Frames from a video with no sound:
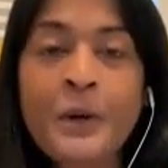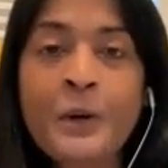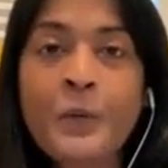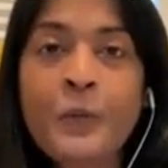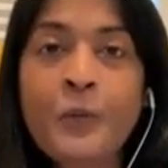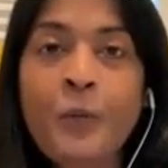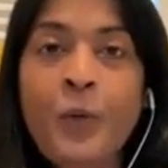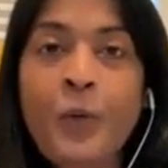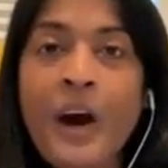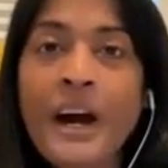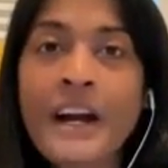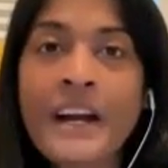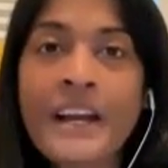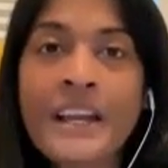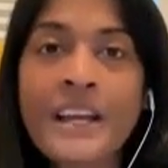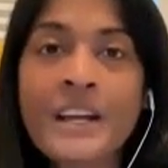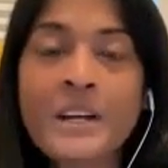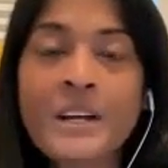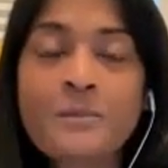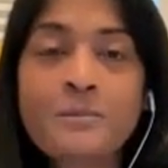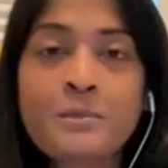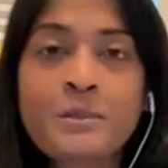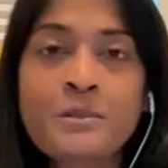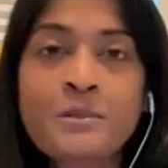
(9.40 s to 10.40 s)
why
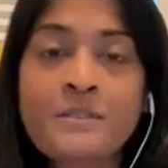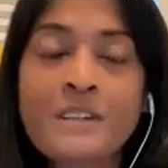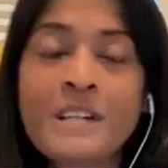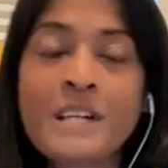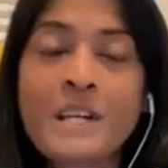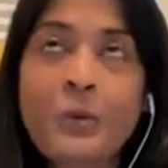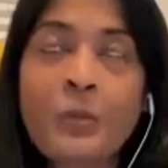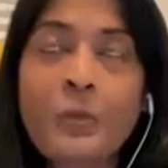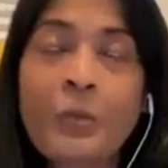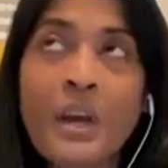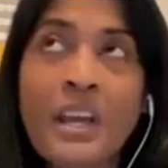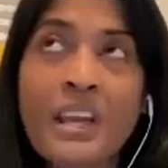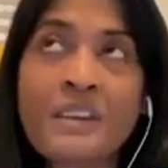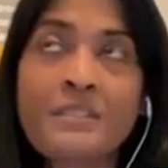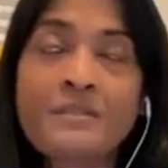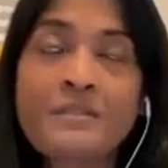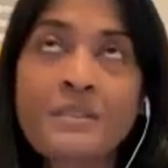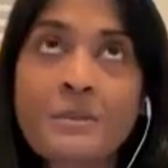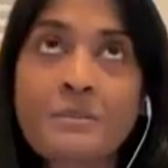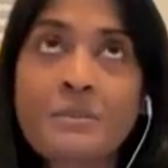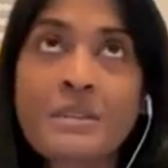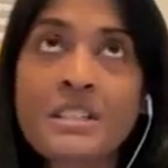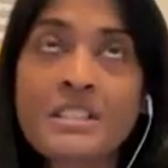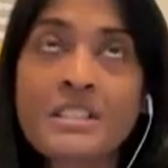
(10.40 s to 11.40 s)
I'm moving away
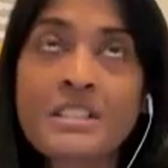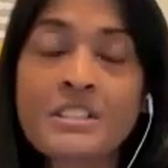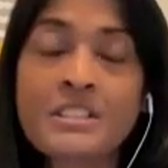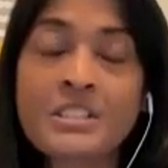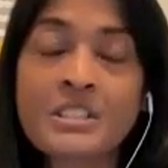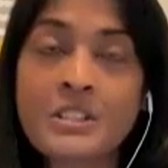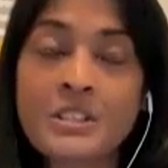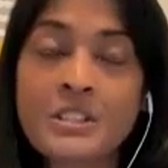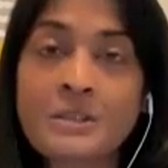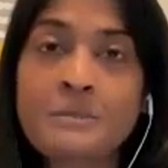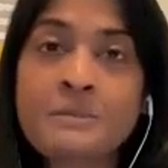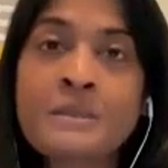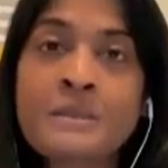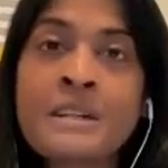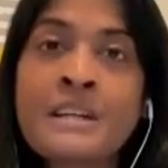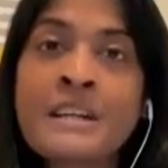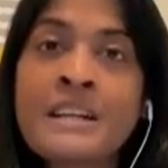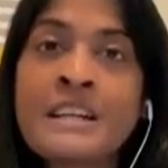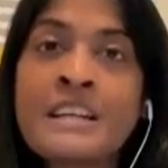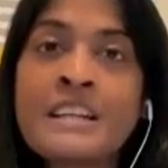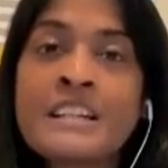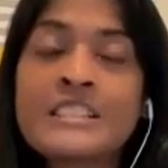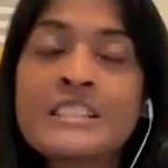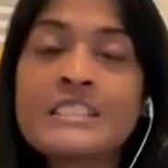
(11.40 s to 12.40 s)
from the term
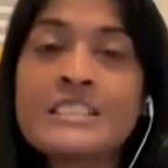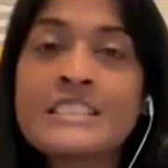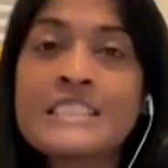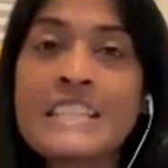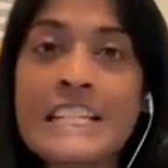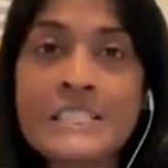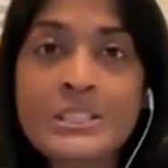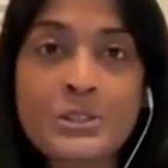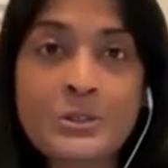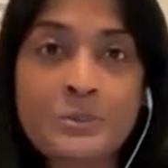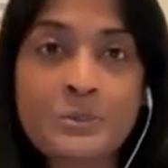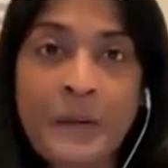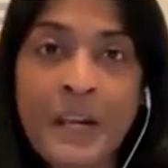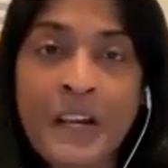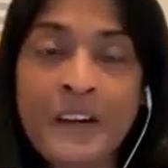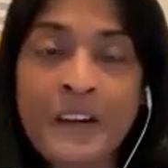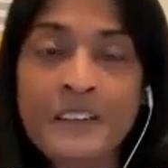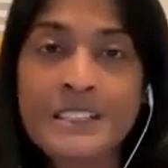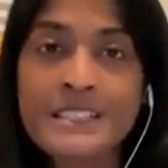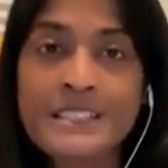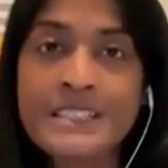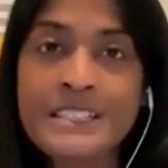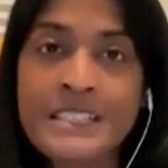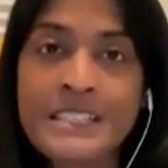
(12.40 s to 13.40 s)
gentle
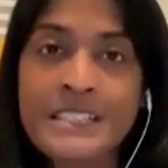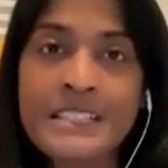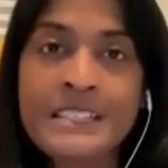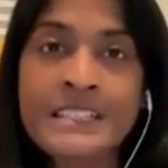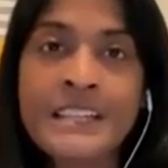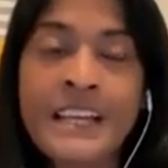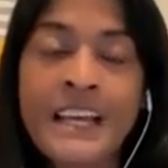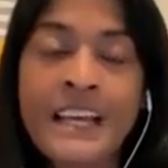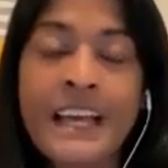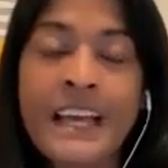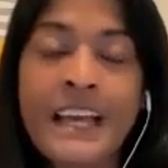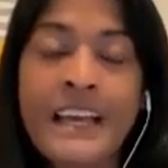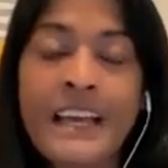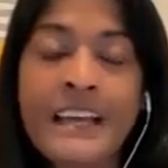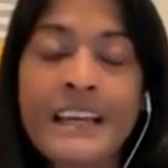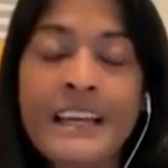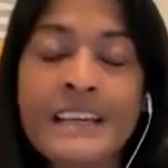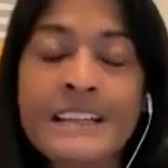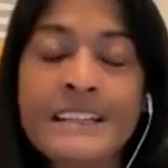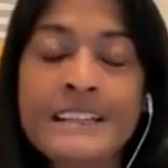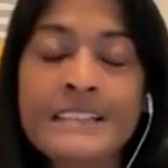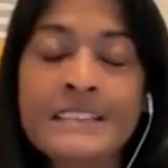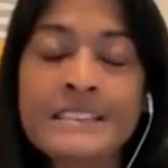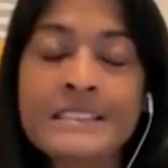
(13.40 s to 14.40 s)
parenting
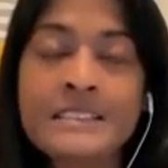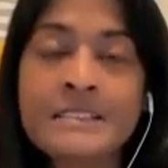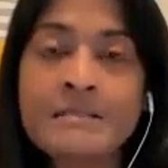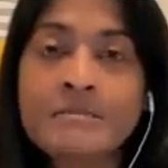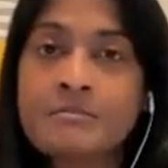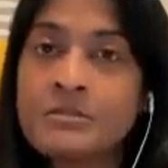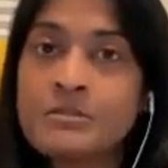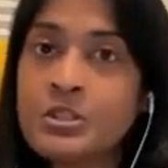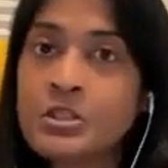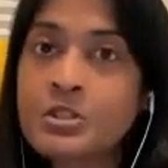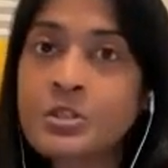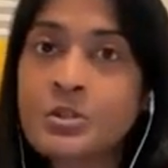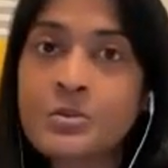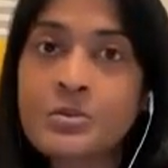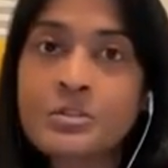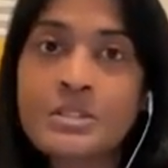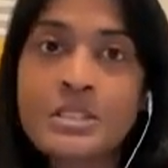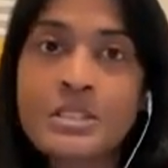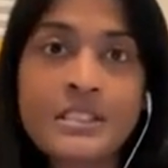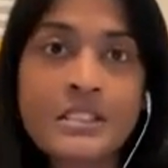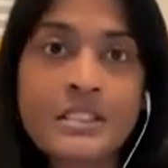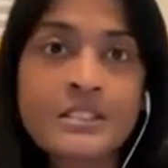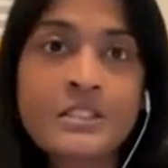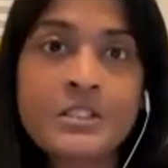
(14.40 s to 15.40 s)
and just
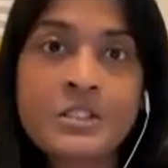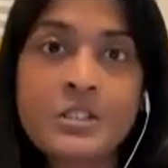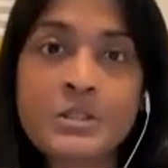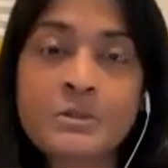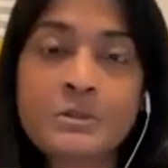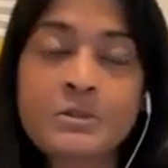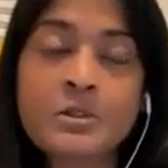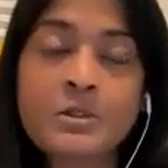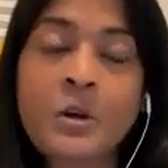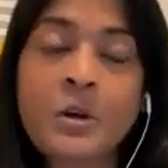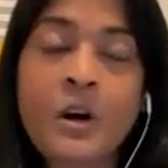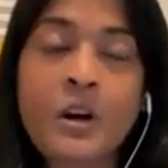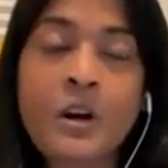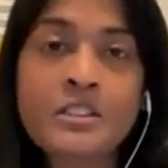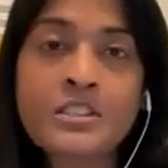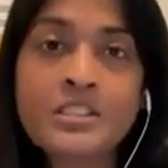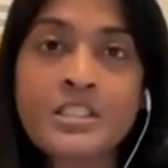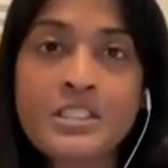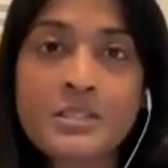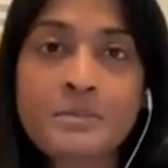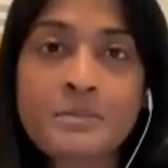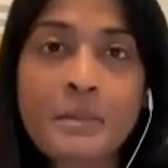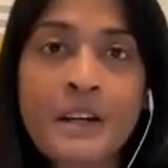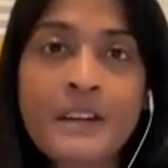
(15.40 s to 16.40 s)
using the terms
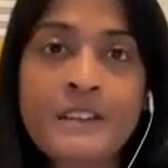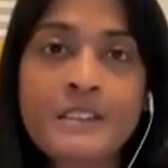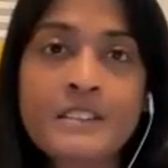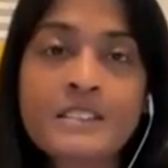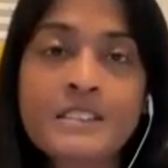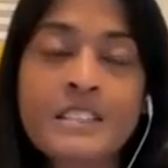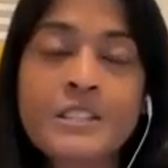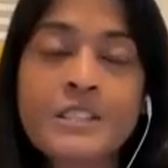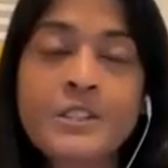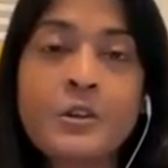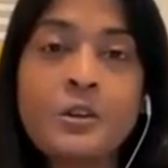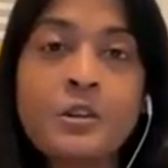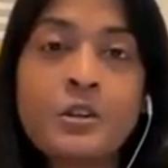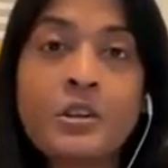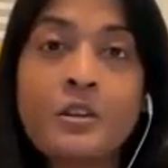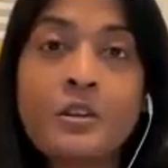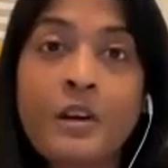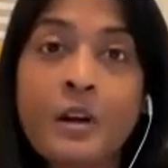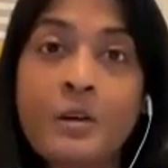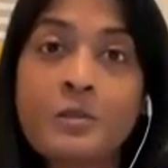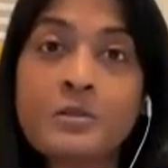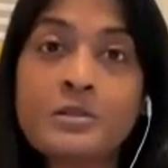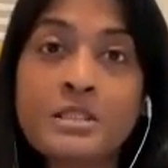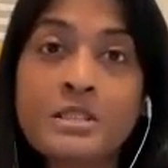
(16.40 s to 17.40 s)
conscious parenting or
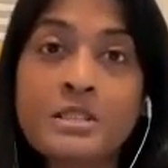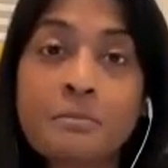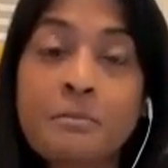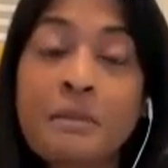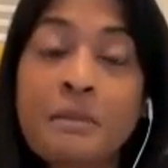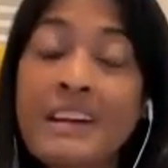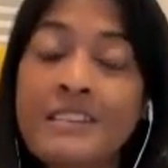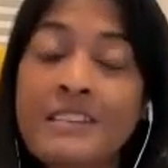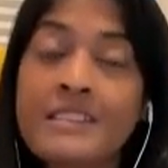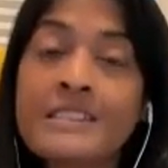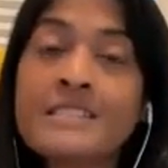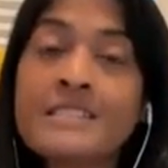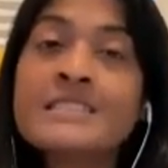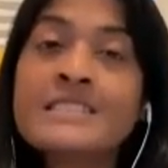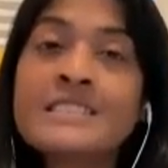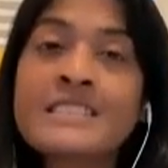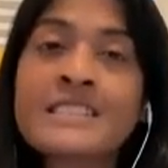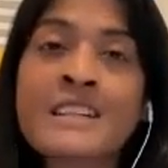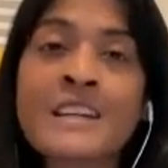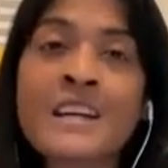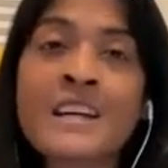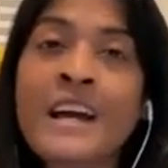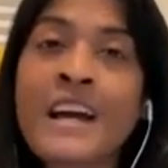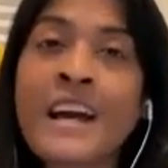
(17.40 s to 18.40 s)
grounded parent